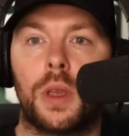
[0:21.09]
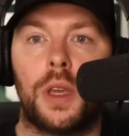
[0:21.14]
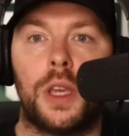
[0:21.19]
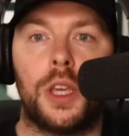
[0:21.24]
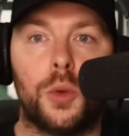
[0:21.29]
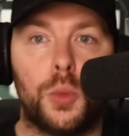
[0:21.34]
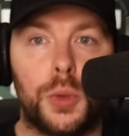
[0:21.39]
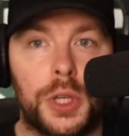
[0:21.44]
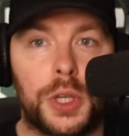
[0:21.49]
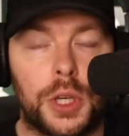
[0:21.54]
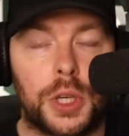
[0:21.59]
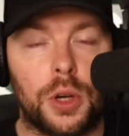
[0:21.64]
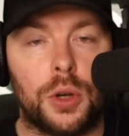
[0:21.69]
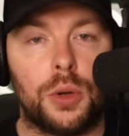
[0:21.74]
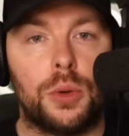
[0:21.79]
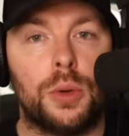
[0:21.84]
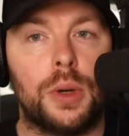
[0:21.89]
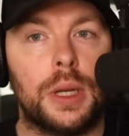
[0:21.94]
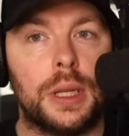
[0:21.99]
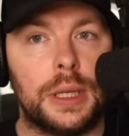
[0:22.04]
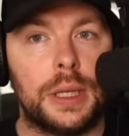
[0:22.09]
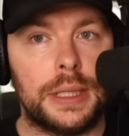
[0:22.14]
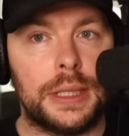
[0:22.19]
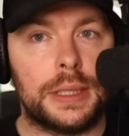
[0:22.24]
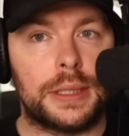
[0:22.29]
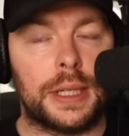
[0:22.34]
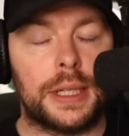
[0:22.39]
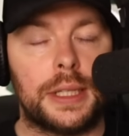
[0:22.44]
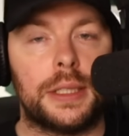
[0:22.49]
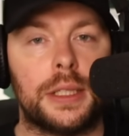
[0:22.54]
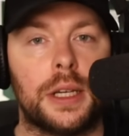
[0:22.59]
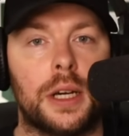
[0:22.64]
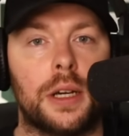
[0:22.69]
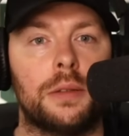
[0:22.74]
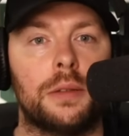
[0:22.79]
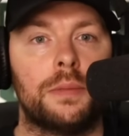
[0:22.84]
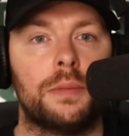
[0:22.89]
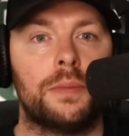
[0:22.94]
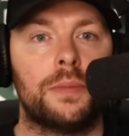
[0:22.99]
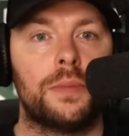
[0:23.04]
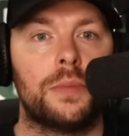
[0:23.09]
here we go, Elise A. Dunn,